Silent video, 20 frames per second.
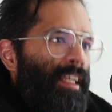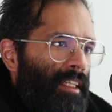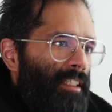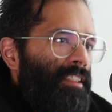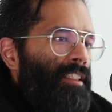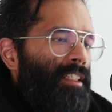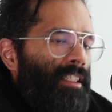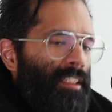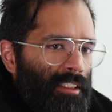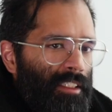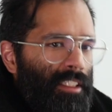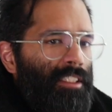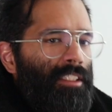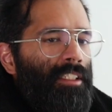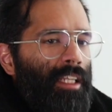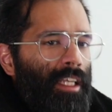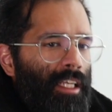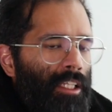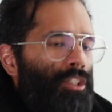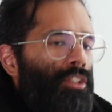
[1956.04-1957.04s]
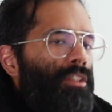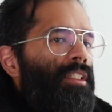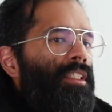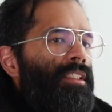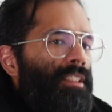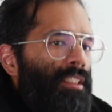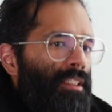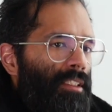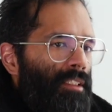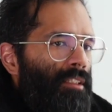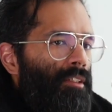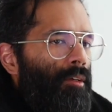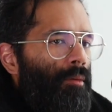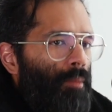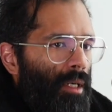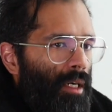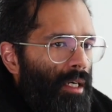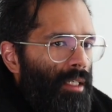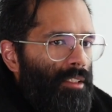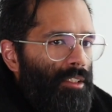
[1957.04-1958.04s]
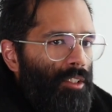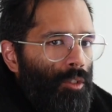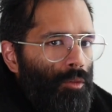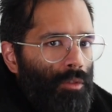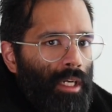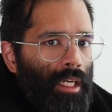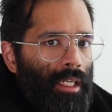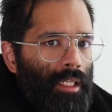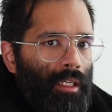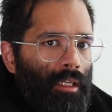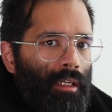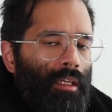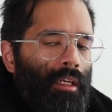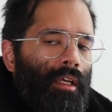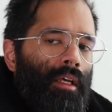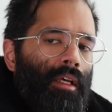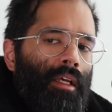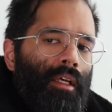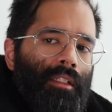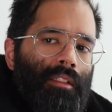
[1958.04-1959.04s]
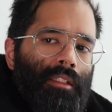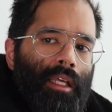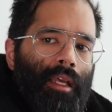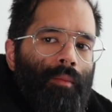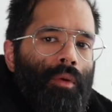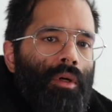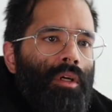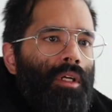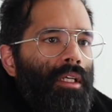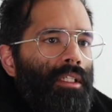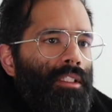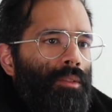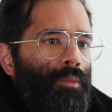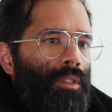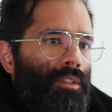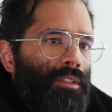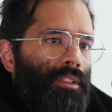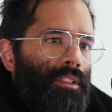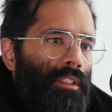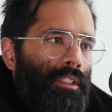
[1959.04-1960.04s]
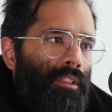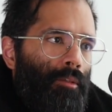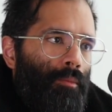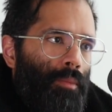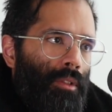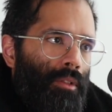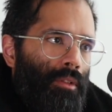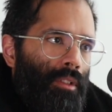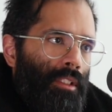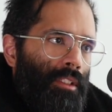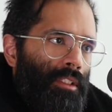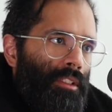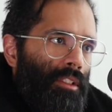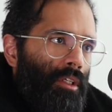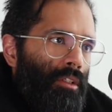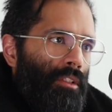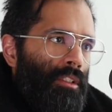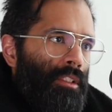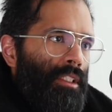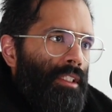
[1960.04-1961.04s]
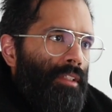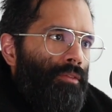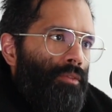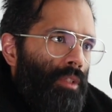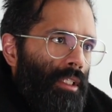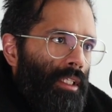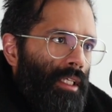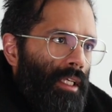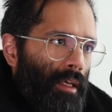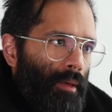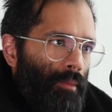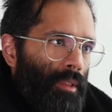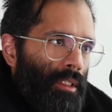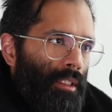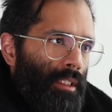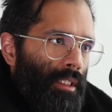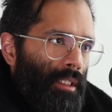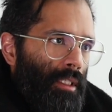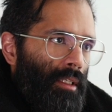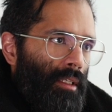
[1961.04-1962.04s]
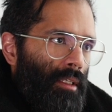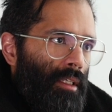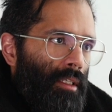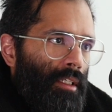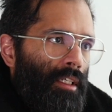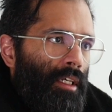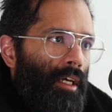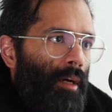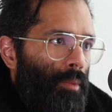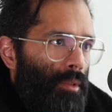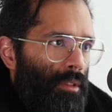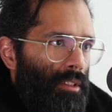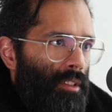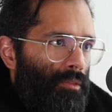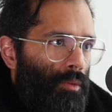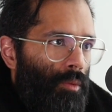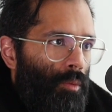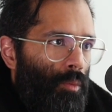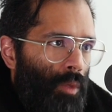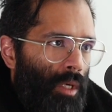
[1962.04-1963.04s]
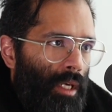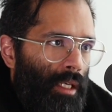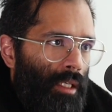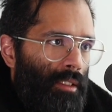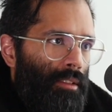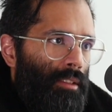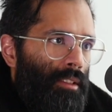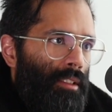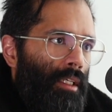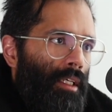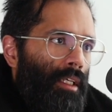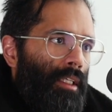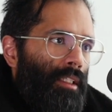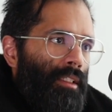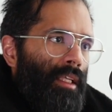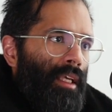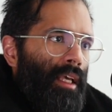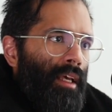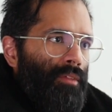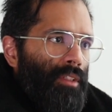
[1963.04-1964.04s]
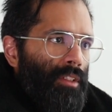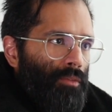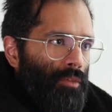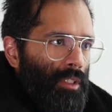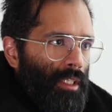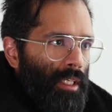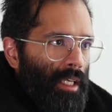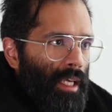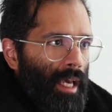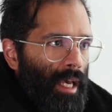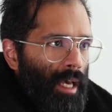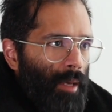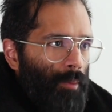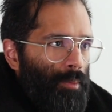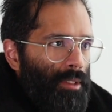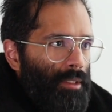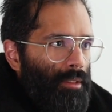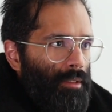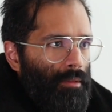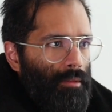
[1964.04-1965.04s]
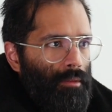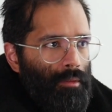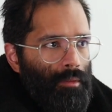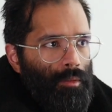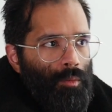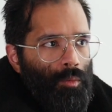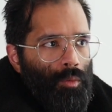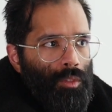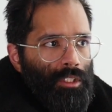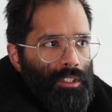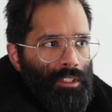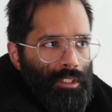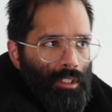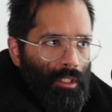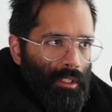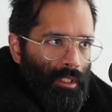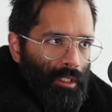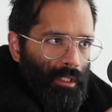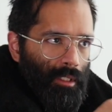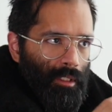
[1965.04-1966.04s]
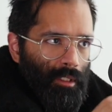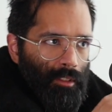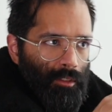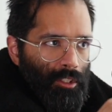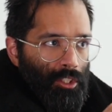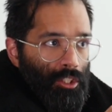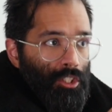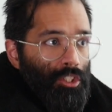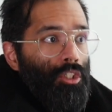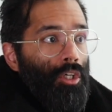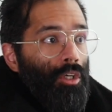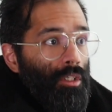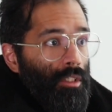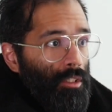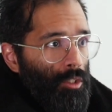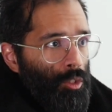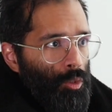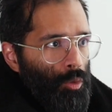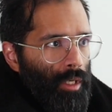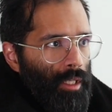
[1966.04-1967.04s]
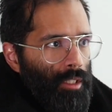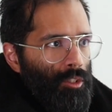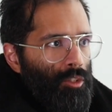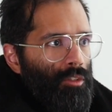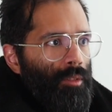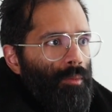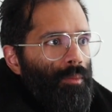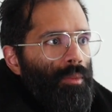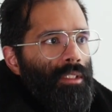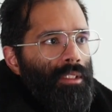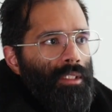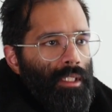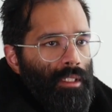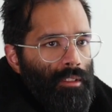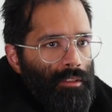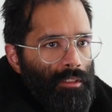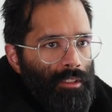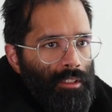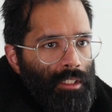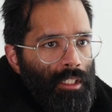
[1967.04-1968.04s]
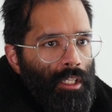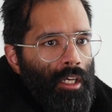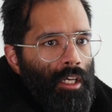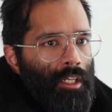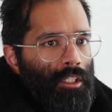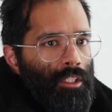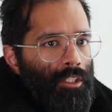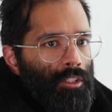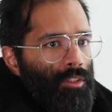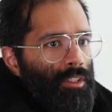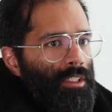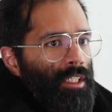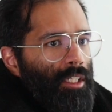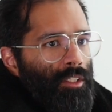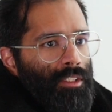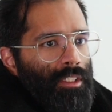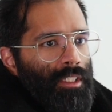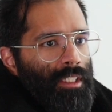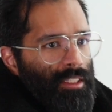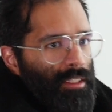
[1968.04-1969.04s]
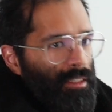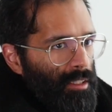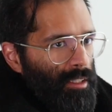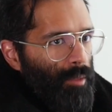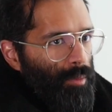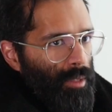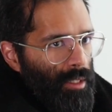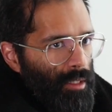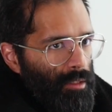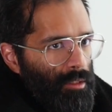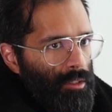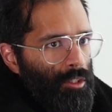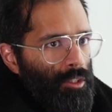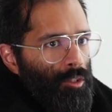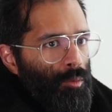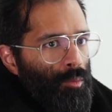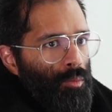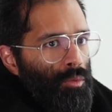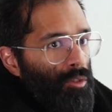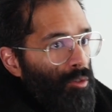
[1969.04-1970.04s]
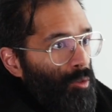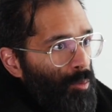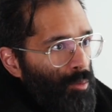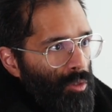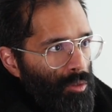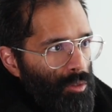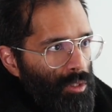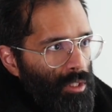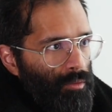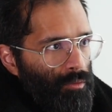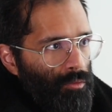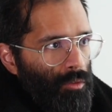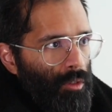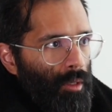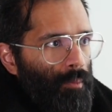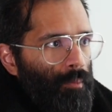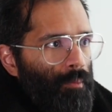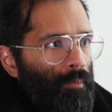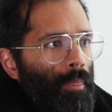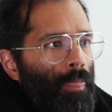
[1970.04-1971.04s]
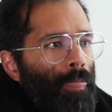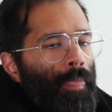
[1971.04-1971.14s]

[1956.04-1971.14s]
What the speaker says: It exists in nature. It exists in our bodies already. The mRNAs that we use as therapeutics are different chemically in a couple different ways. They have different caps, which is on the start of the transcript that tells your cells this is something to produce protein from.